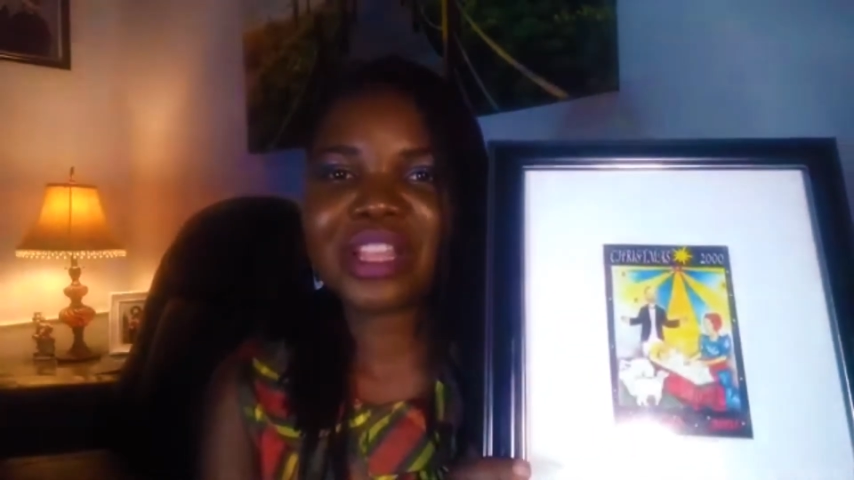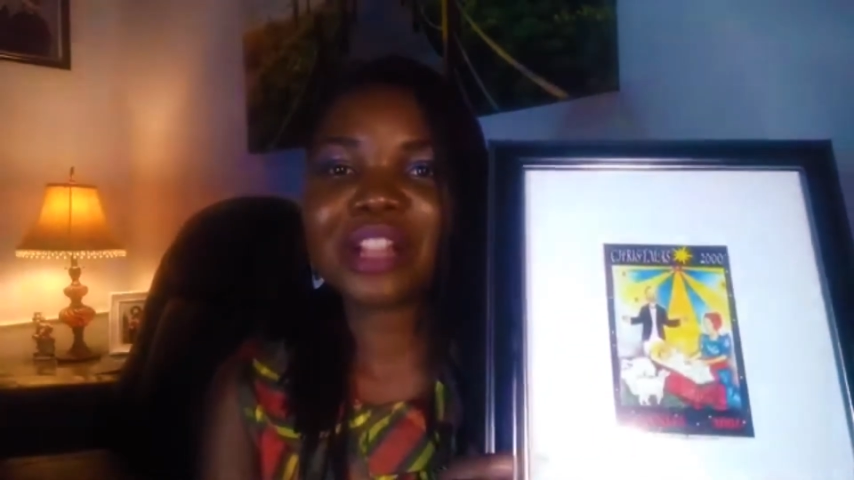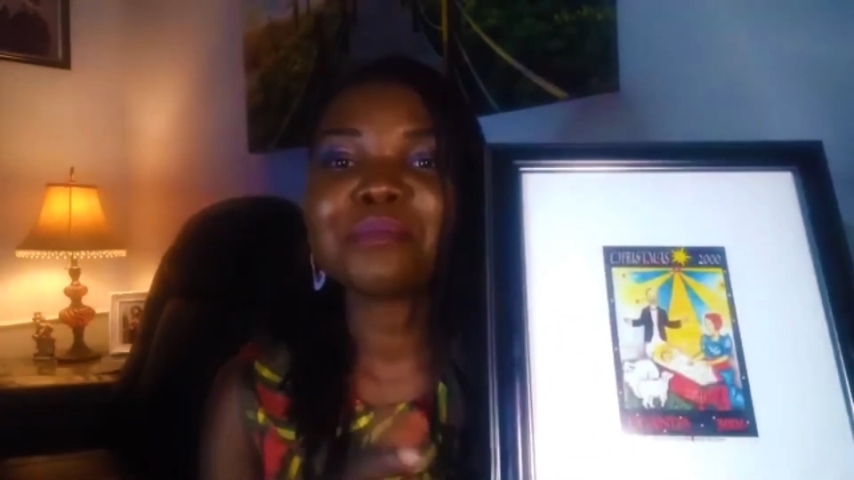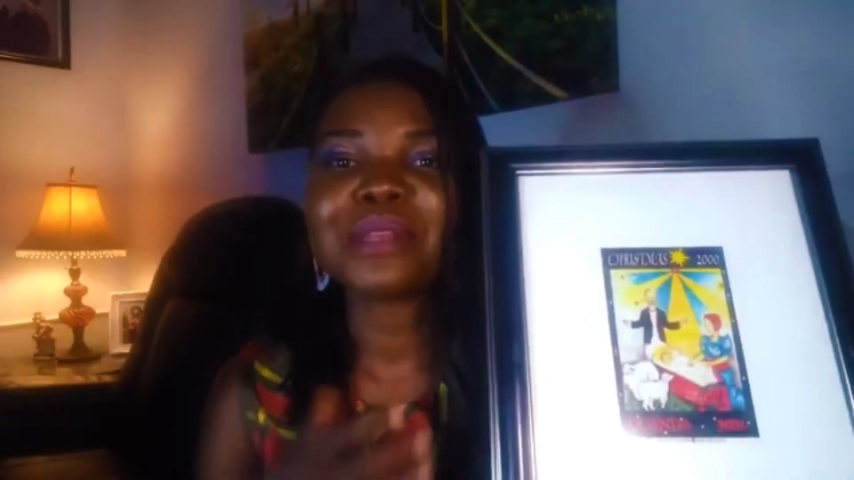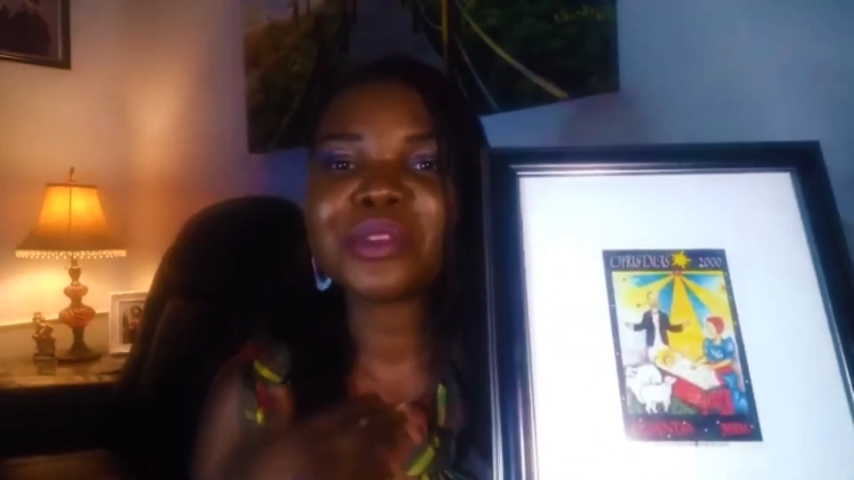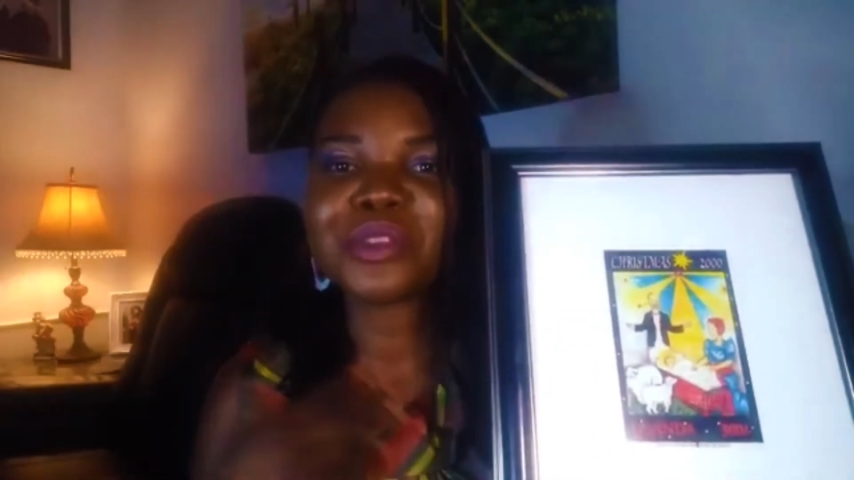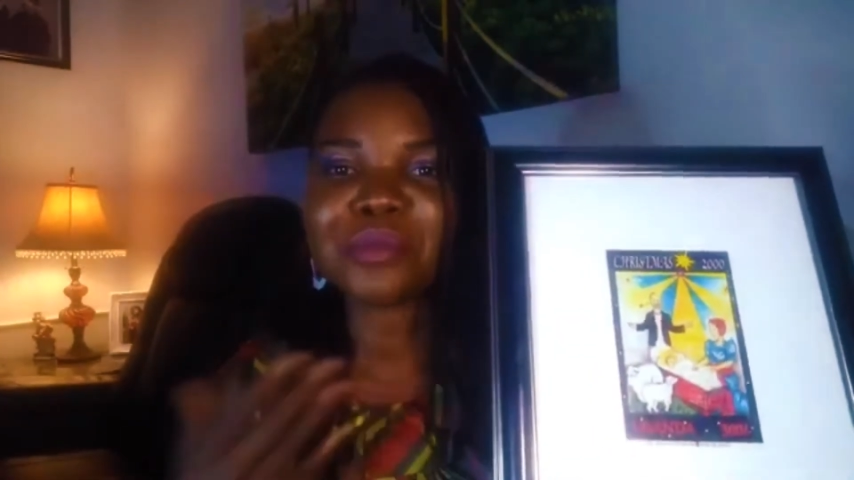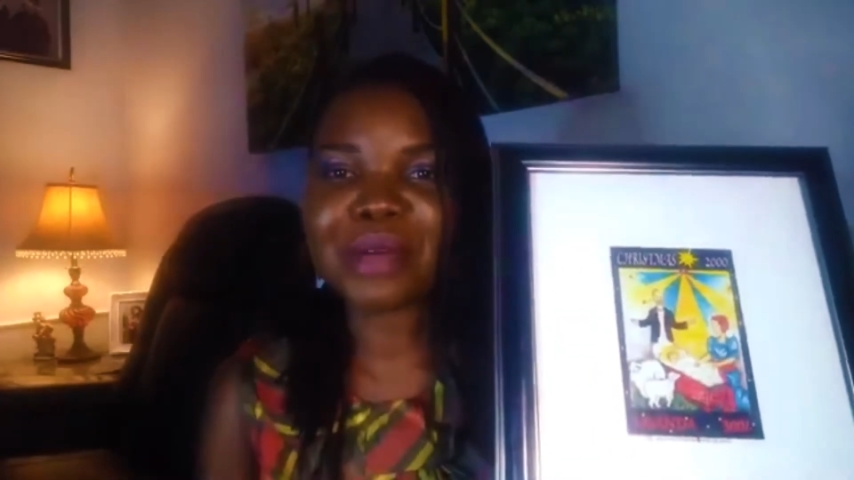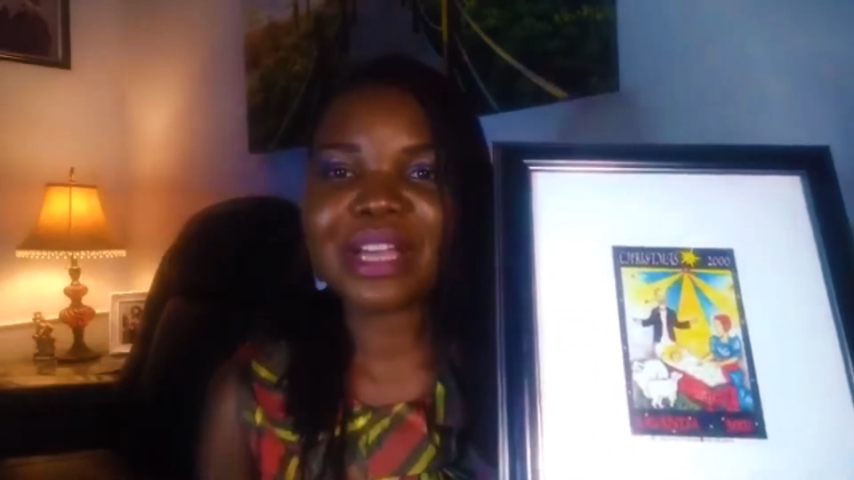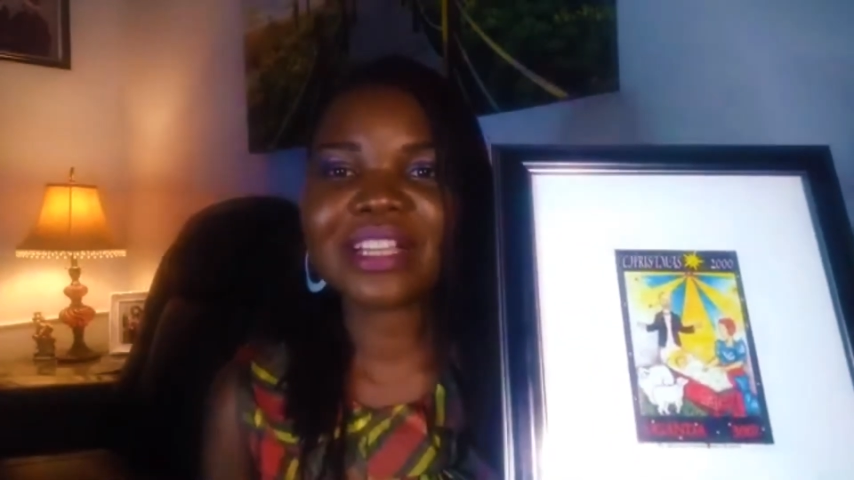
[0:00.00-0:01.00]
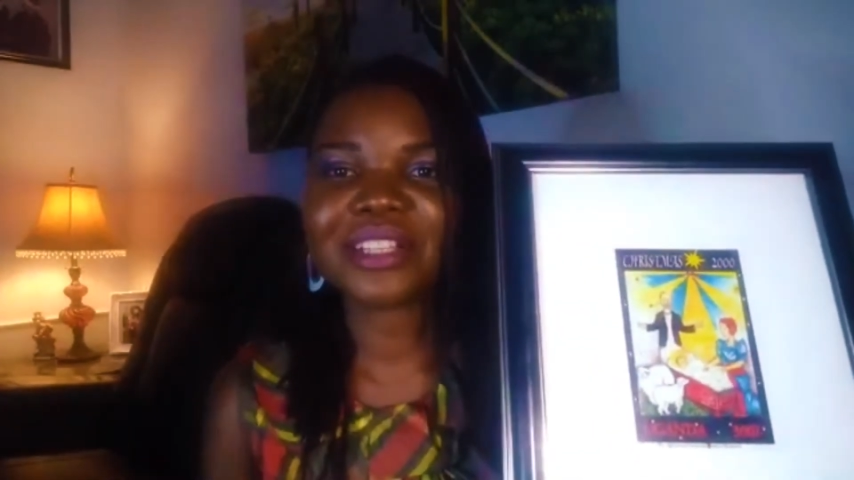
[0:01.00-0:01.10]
help me look back,